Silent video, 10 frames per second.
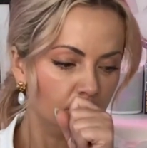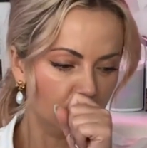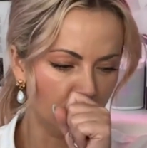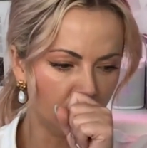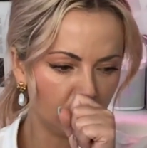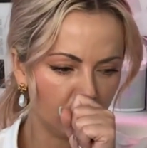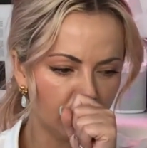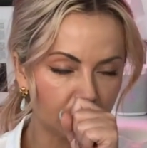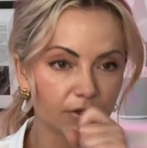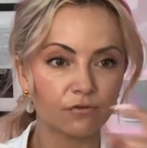
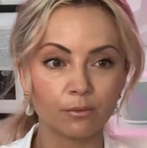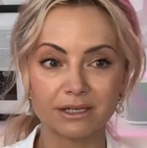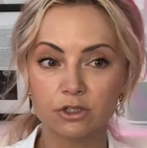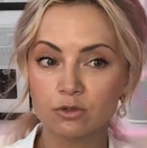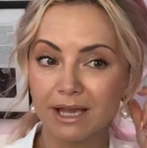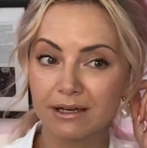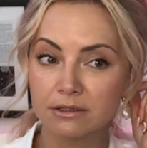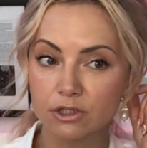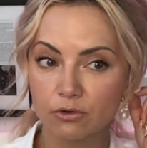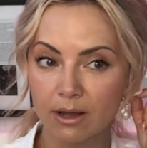If you message me on
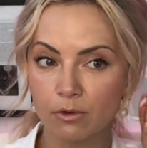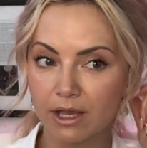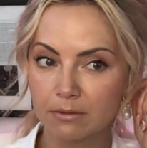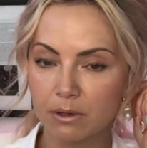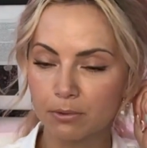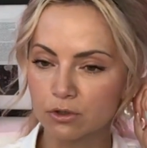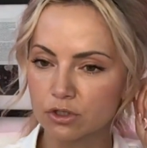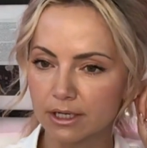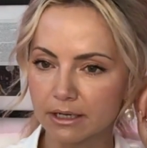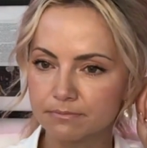Instagram, you get me
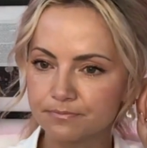personally.